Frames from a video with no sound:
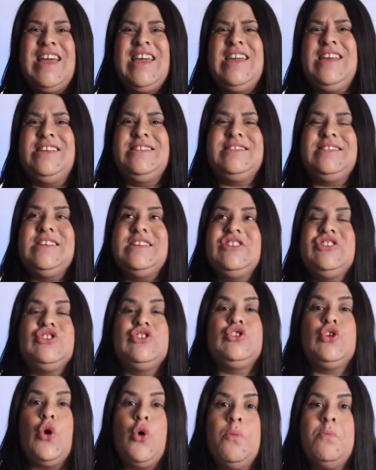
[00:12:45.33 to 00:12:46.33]
He sees
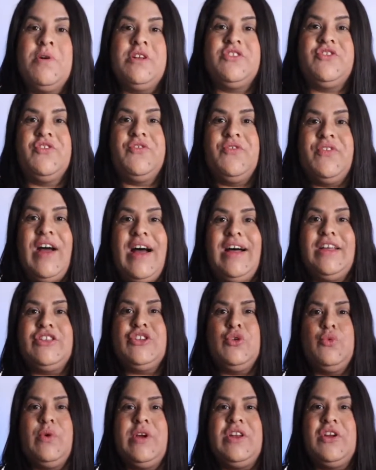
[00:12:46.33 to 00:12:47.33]
so much
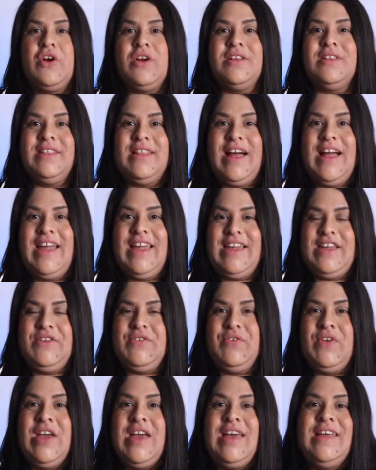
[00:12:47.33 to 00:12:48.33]
value in our life